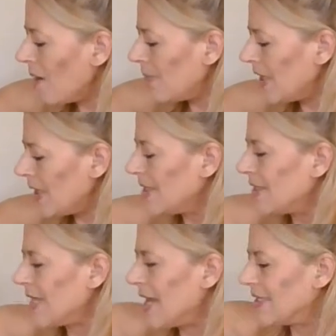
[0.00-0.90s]
but it
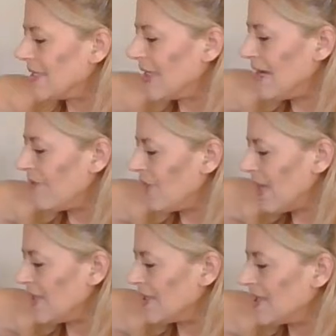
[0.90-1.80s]
is a
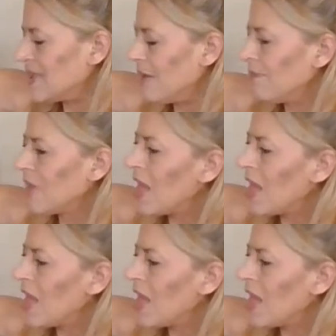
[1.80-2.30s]
sleeveless